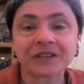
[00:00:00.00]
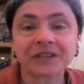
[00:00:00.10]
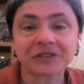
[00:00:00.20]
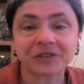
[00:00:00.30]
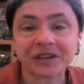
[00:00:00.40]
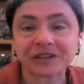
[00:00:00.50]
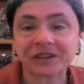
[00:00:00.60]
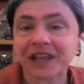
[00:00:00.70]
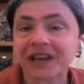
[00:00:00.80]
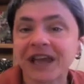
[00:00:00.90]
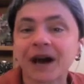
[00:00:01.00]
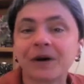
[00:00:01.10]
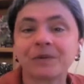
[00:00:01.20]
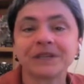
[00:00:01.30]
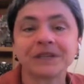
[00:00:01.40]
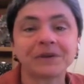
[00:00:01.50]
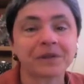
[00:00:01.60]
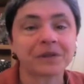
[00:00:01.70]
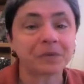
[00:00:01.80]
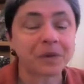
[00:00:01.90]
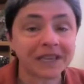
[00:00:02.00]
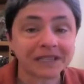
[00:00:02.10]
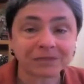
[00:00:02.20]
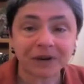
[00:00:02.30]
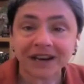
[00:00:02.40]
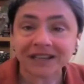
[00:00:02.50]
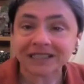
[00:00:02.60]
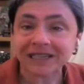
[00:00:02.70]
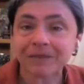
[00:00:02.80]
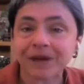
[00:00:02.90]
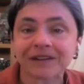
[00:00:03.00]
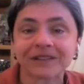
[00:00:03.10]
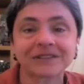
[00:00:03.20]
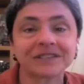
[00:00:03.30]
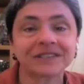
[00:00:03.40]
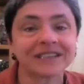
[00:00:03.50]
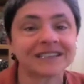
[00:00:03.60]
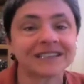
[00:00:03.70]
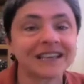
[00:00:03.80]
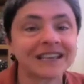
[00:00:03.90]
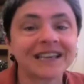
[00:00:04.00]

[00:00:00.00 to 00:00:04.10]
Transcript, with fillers: structured and how we deal with the waste products that come out of those cities,